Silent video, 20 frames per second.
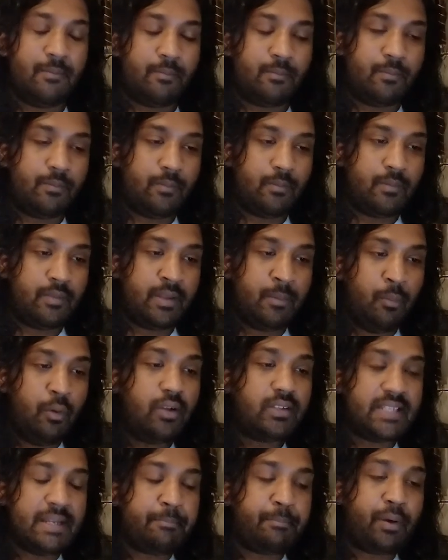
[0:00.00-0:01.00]
the most
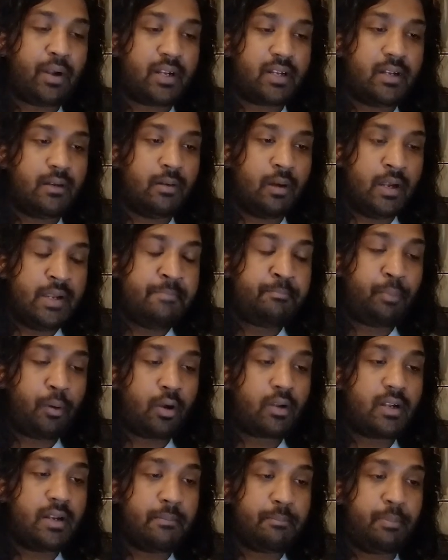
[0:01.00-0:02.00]

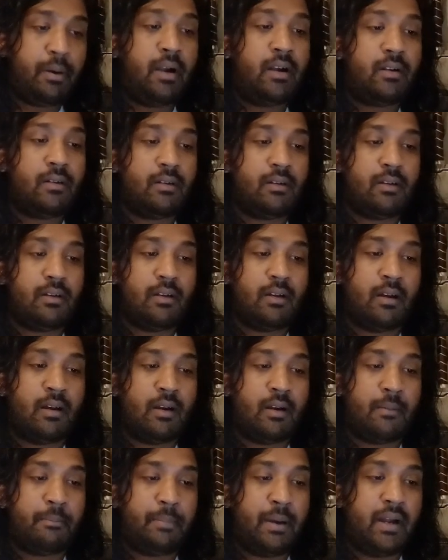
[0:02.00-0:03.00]
important part
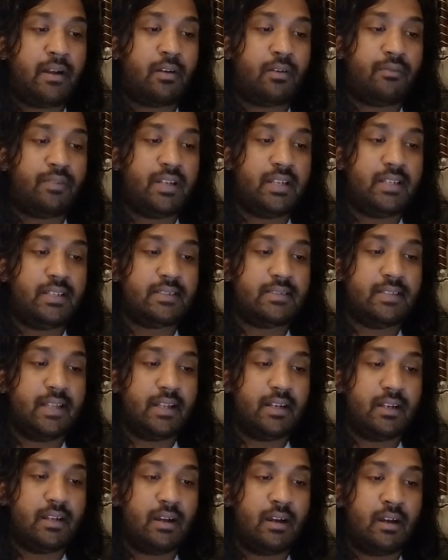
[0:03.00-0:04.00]
of it is
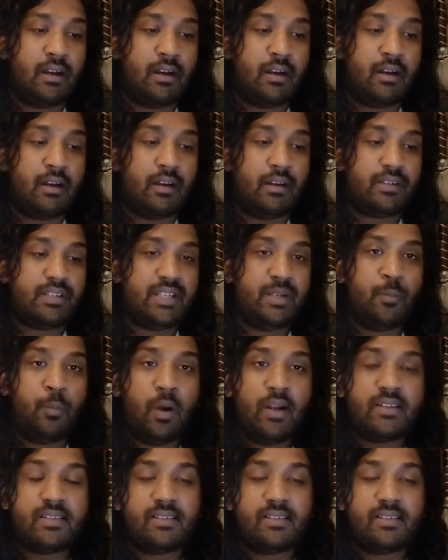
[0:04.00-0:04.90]
that she wants a